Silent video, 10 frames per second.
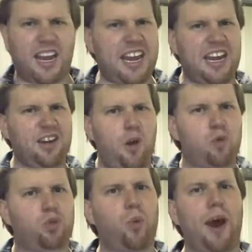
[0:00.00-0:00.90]
He
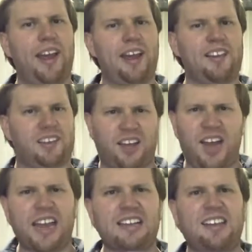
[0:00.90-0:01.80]
knows what is
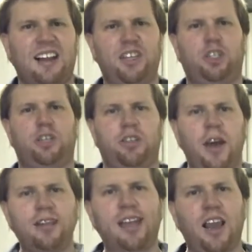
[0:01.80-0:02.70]

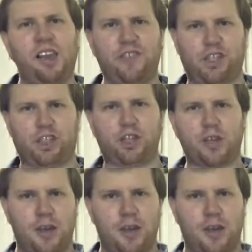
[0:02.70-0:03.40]
intelligent television.